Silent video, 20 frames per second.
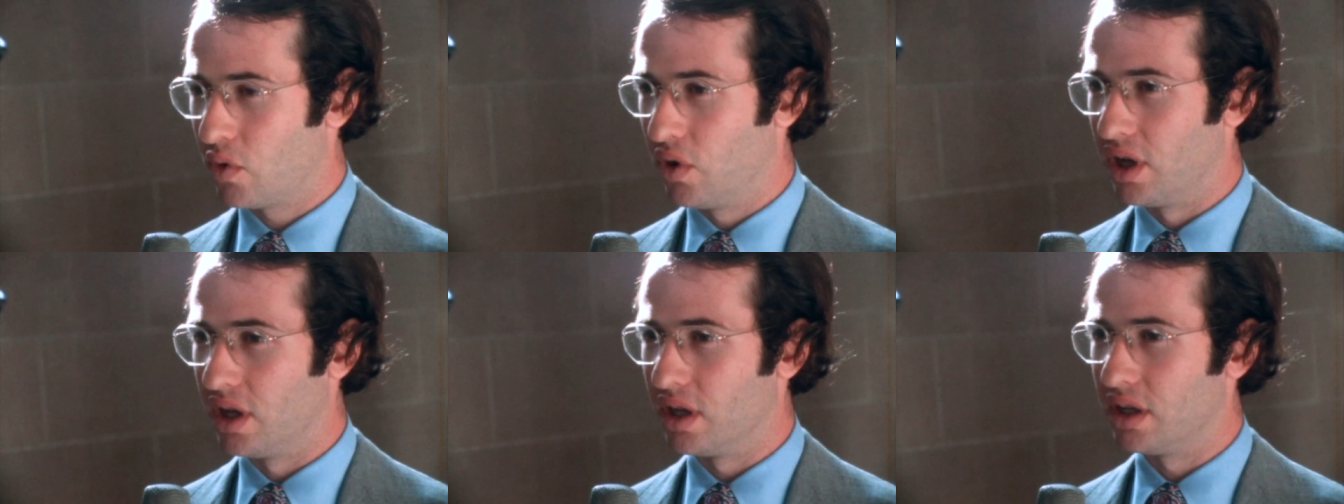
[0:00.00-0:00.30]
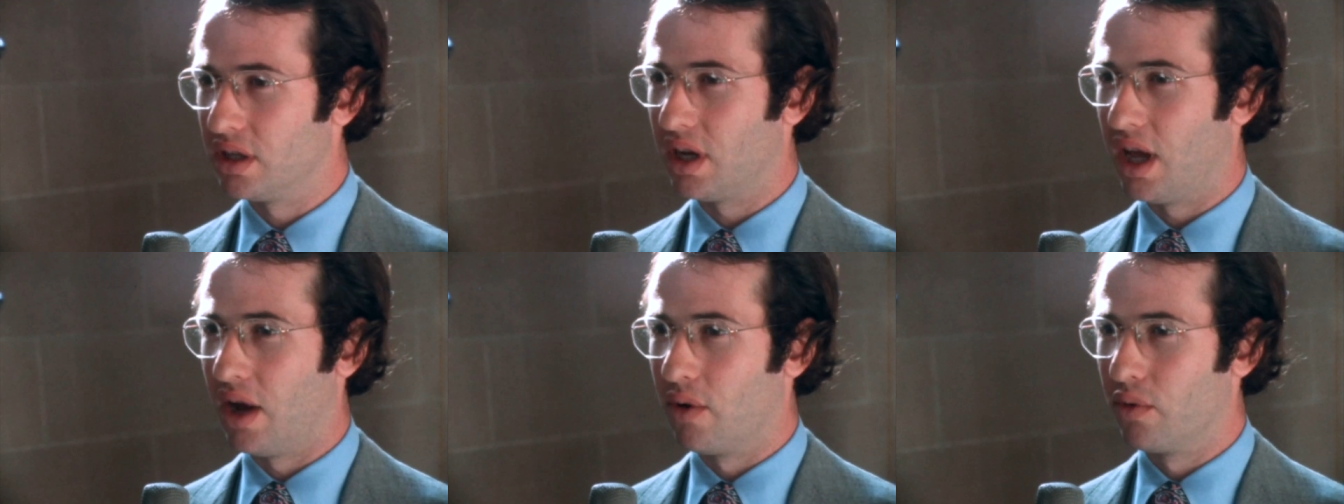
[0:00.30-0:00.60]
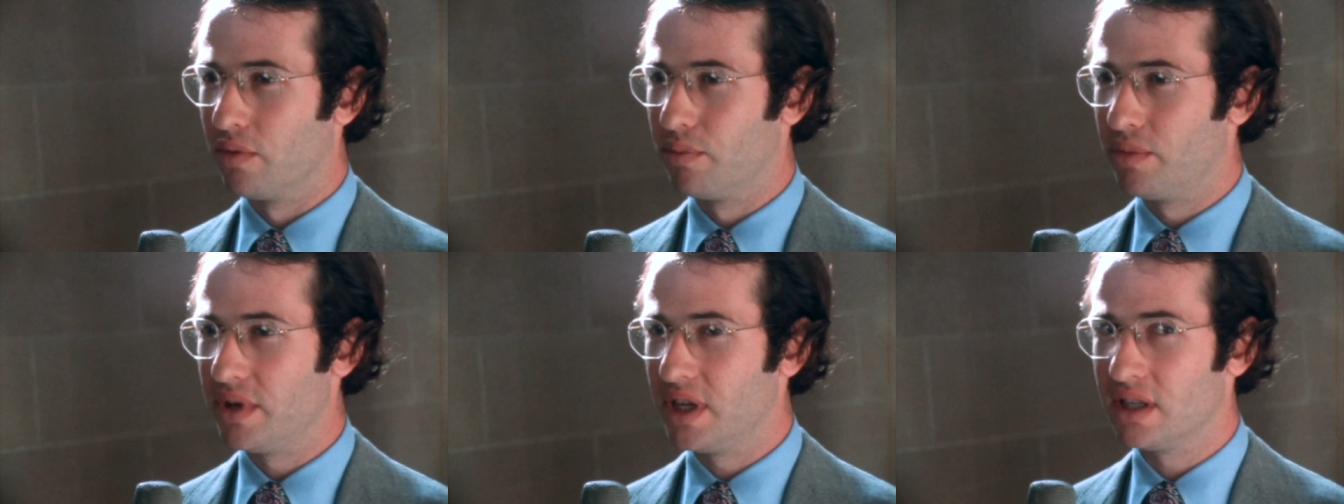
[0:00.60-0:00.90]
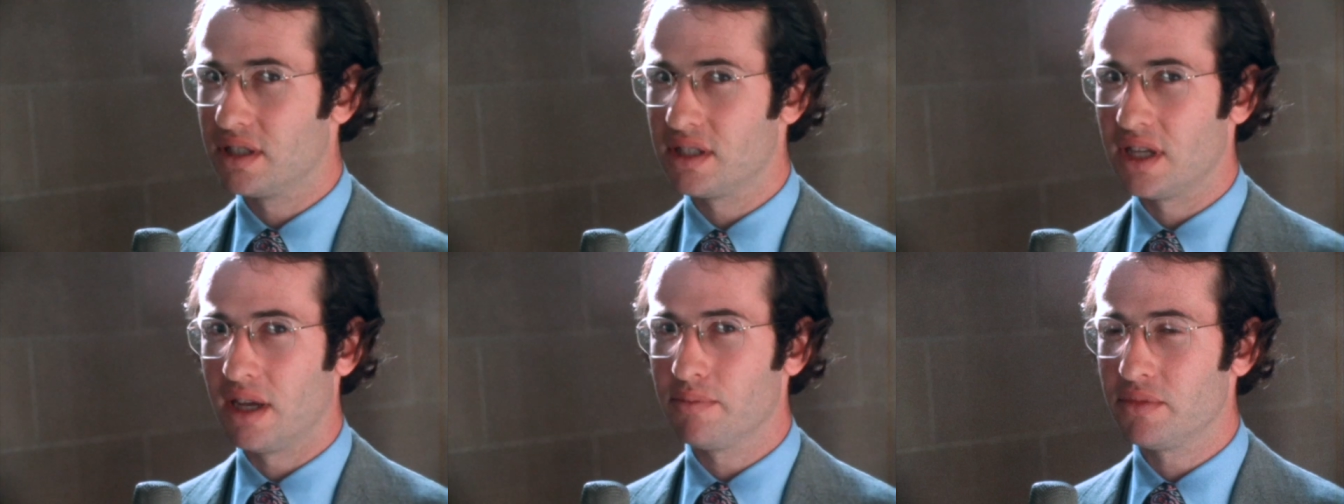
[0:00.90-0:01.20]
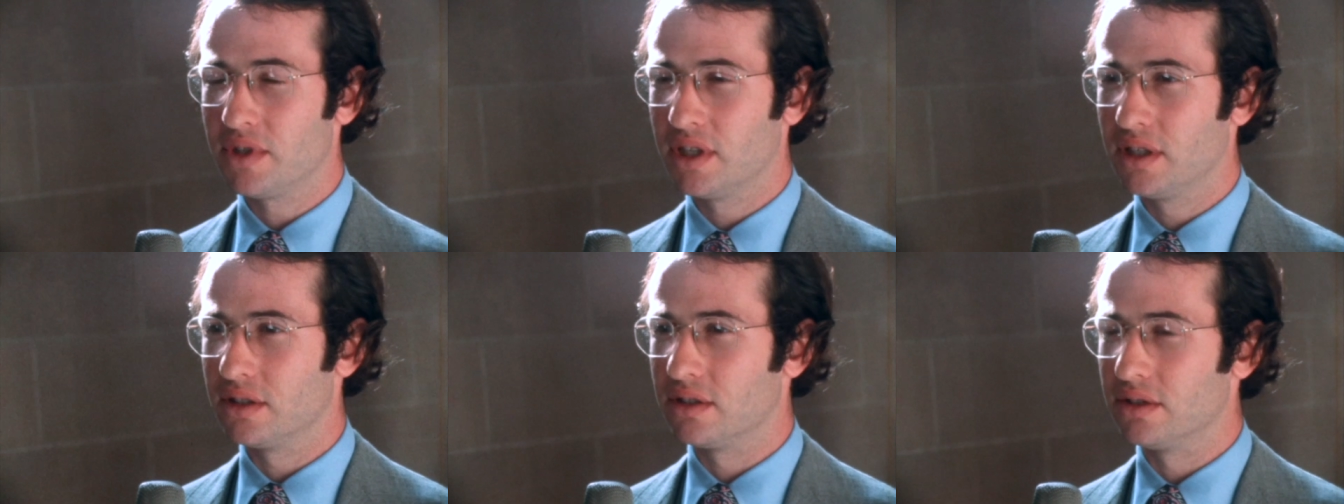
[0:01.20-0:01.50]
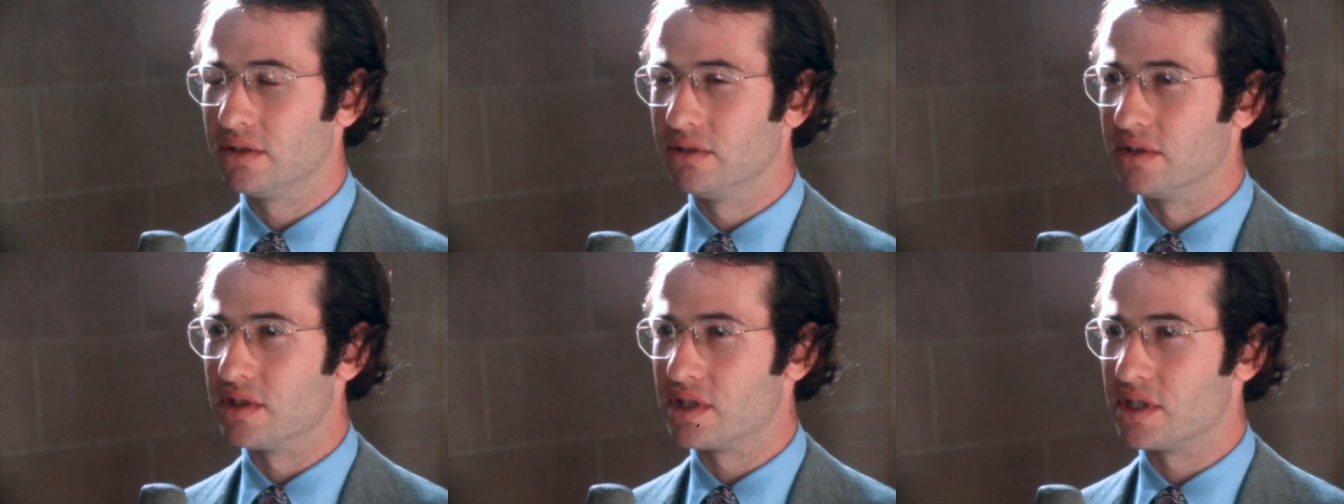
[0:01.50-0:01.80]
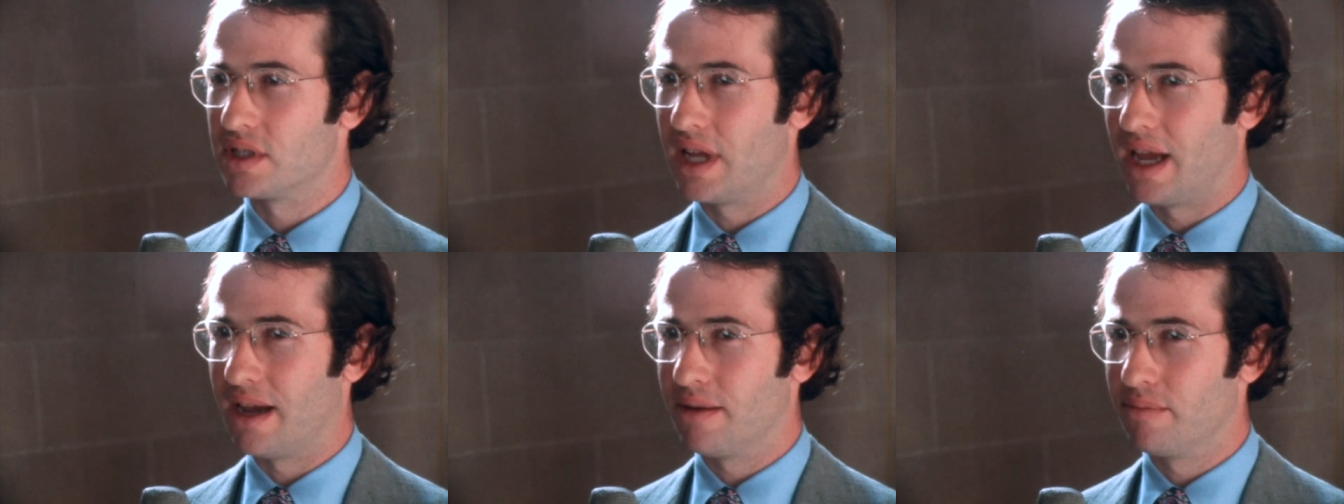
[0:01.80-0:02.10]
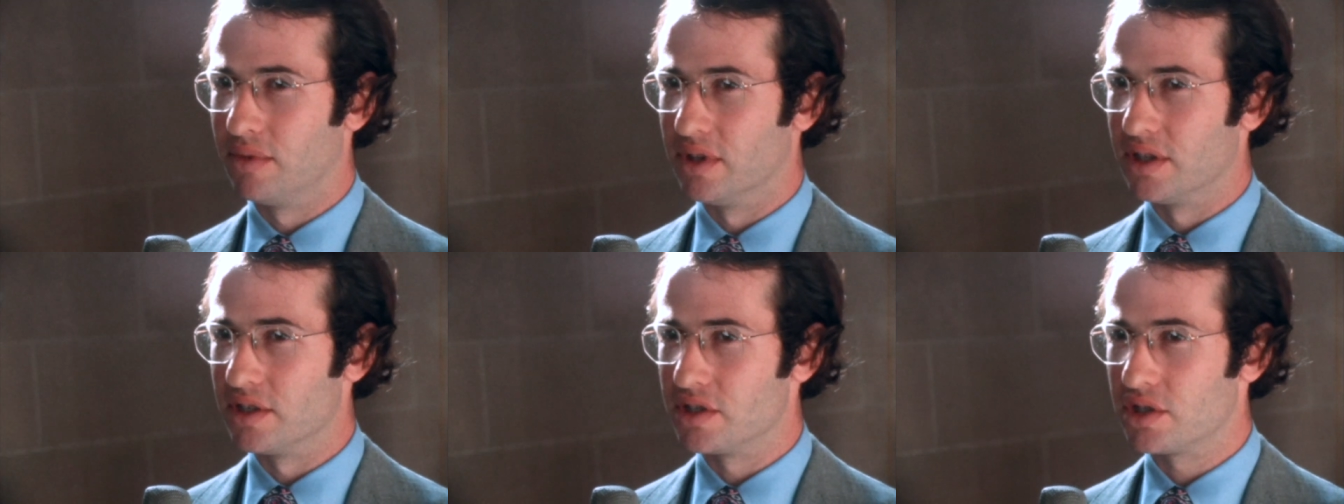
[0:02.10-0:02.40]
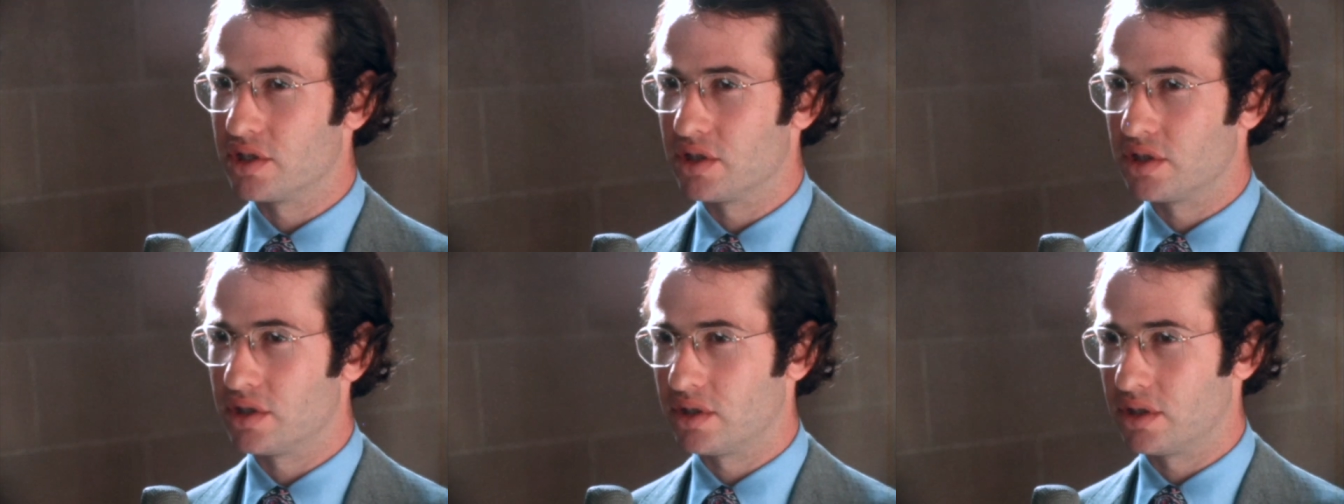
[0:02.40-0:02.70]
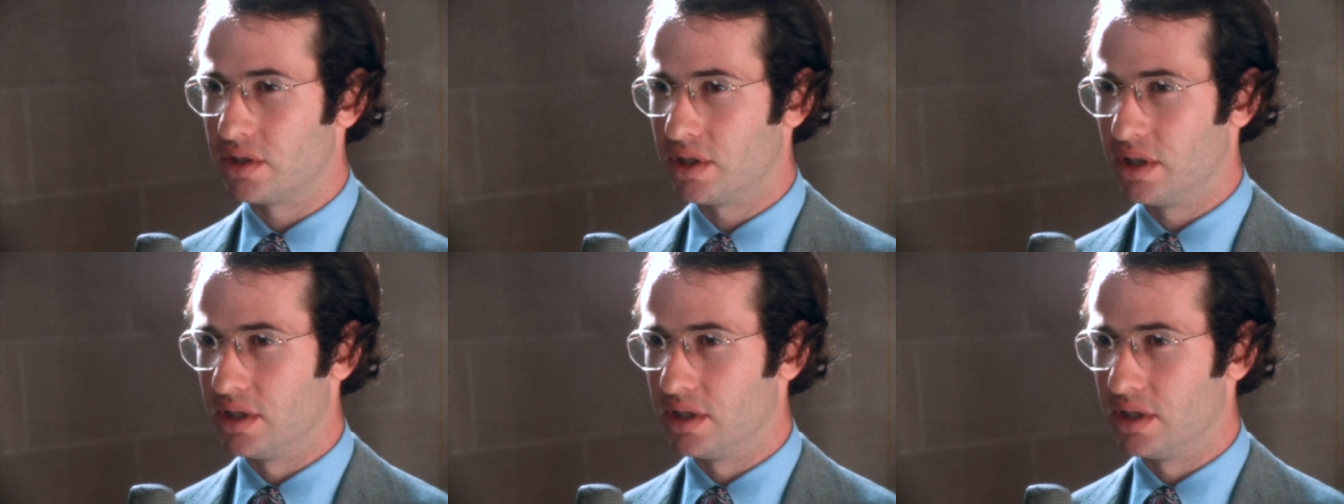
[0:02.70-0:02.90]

Well, I will be attempting to establish